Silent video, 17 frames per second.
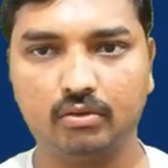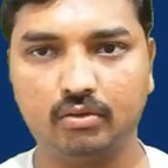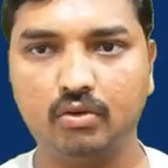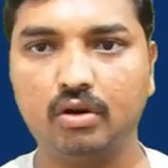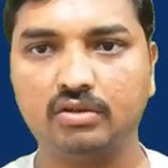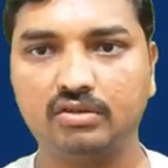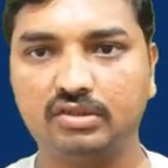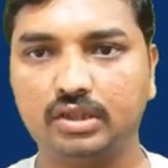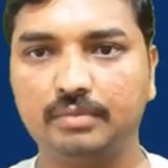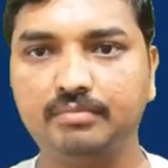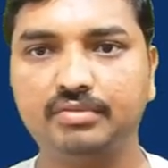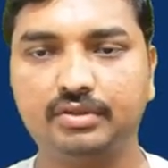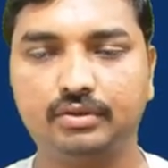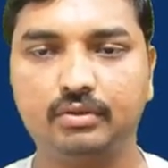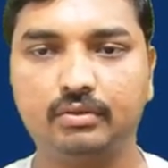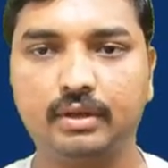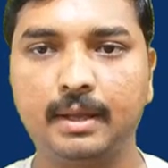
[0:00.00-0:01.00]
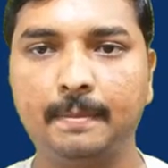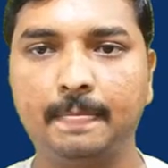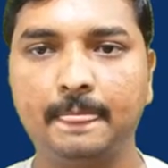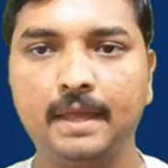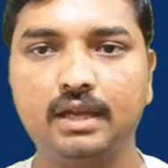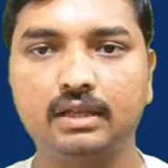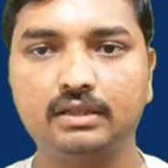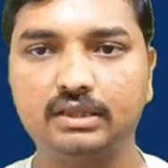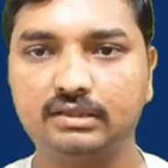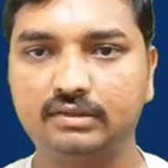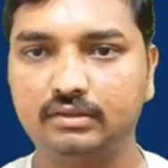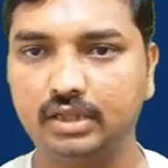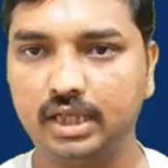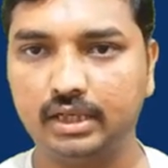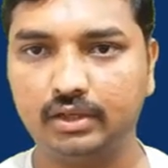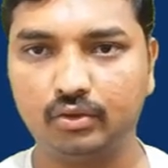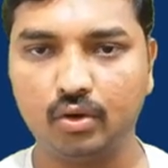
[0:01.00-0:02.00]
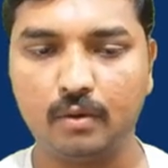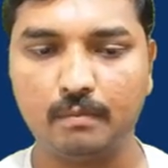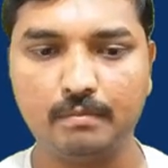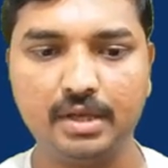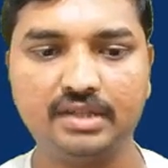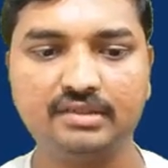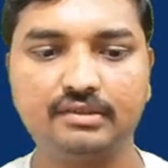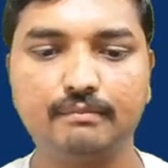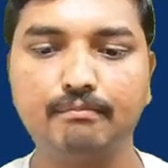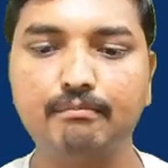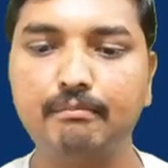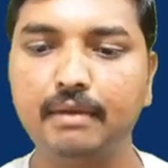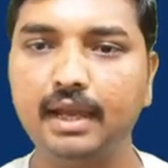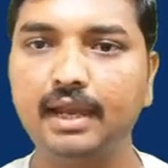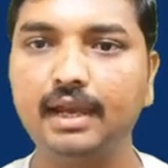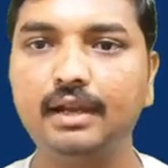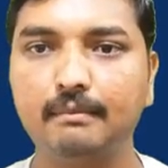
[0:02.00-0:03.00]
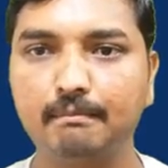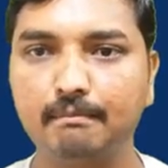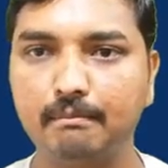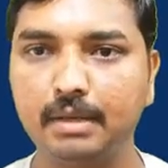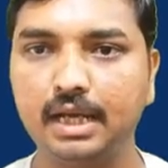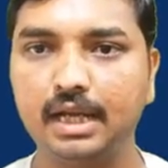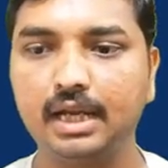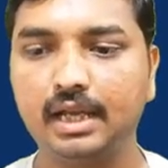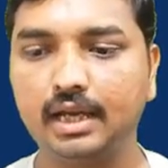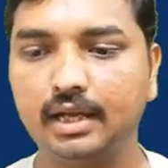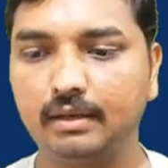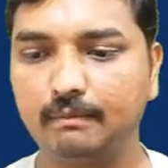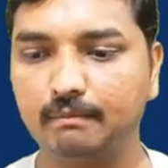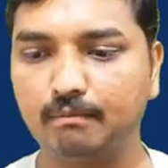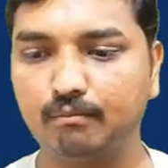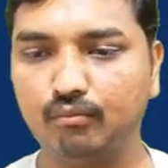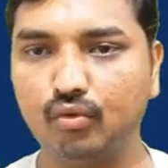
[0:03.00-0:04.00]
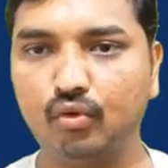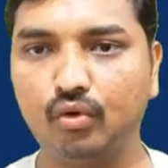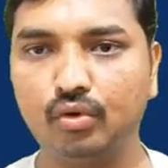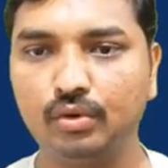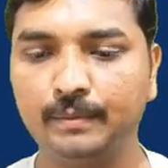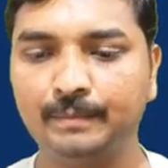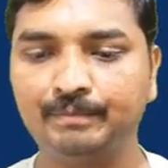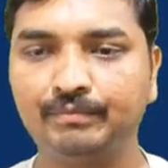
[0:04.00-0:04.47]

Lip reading: concepts, okay, these three topics, mean, median, mode,